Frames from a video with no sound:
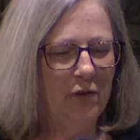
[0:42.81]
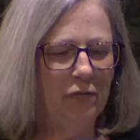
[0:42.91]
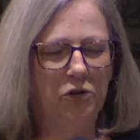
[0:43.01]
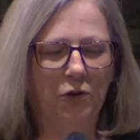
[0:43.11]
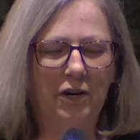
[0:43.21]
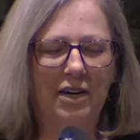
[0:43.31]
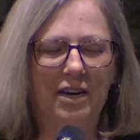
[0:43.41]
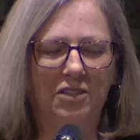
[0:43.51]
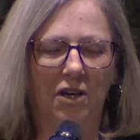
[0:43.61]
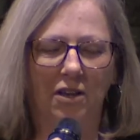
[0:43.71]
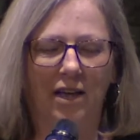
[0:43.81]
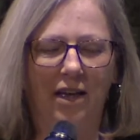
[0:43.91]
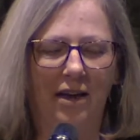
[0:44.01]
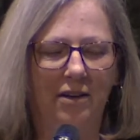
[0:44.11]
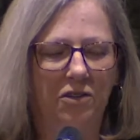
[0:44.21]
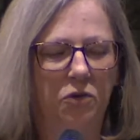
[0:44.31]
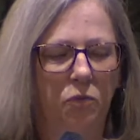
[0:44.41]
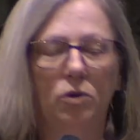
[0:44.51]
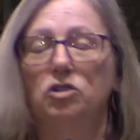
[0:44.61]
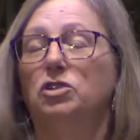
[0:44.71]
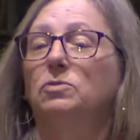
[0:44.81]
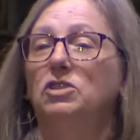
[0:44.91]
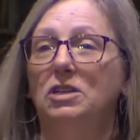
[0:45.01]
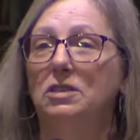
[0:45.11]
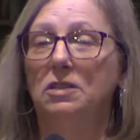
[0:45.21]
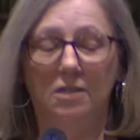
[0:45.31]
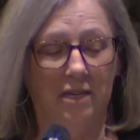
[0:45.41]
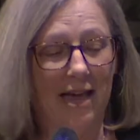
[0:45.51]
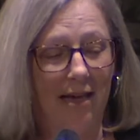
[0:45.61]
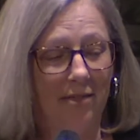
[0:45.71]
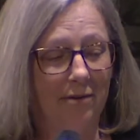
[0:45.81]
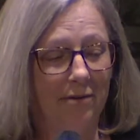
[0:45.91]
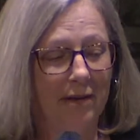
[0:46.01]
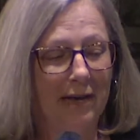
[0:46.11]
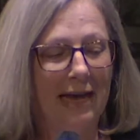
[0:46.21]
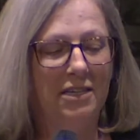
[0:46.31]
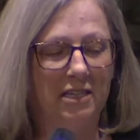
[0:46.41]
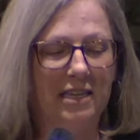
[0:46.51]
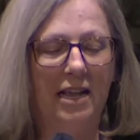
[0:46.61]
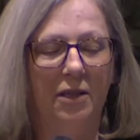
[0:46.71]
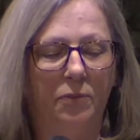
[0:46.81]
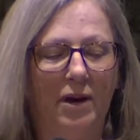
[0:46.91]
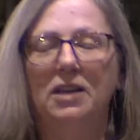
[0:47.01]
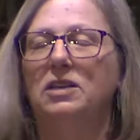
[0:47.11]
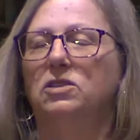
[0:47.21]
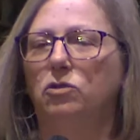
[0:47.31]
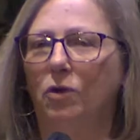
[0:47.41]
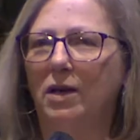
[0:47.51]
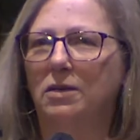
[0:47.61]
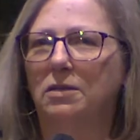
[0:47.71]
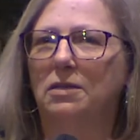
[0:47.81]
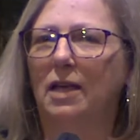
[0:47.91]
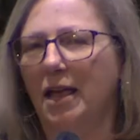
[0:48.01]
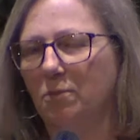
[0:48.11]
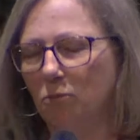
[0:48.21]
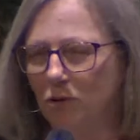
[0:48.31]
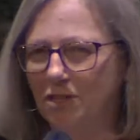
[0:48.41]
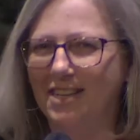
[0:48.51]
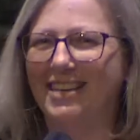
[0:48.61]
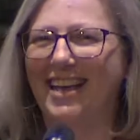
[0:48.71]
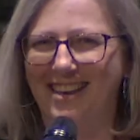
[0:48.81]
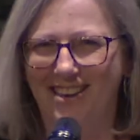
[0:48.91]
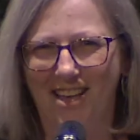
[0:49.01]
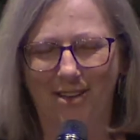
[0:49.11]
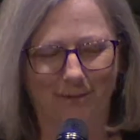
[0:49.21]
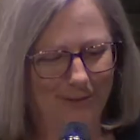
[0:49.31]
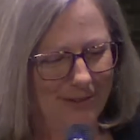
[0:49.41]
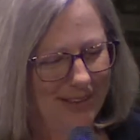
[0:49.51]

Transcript: you for joining us online to worship Jesus together and to celebrate his grace and mercy and love.